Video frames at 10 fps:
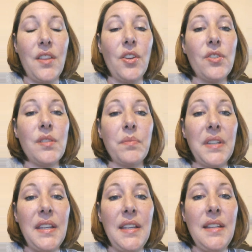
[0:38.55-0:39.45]
And there are some
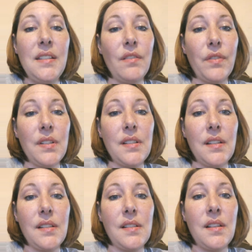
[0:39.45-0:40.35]
key
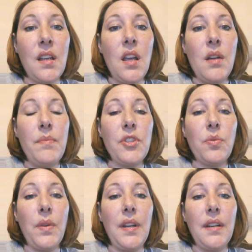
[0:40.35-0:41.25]
differences
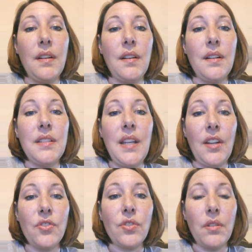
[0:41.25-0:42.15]
between a
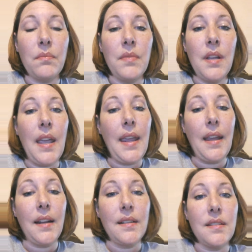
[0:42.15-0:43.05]
tantrum
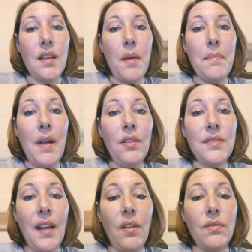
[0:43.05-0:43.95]
and a
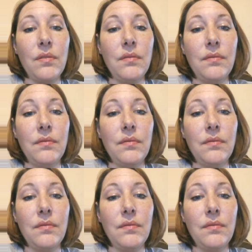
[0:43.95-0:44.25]
meltdown.